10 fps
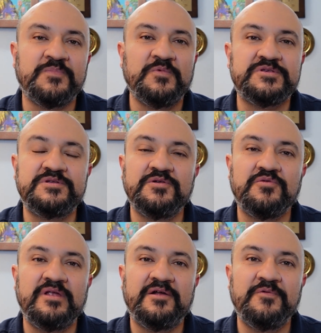We still
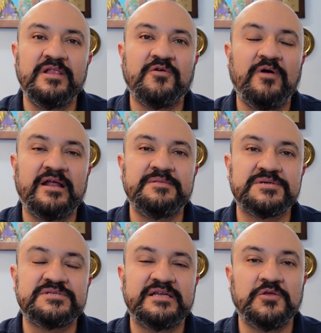do not really quite
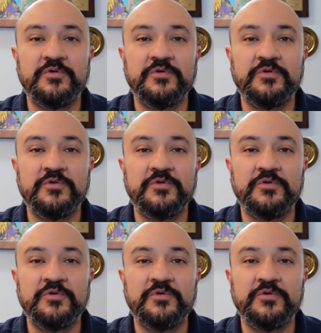understand it.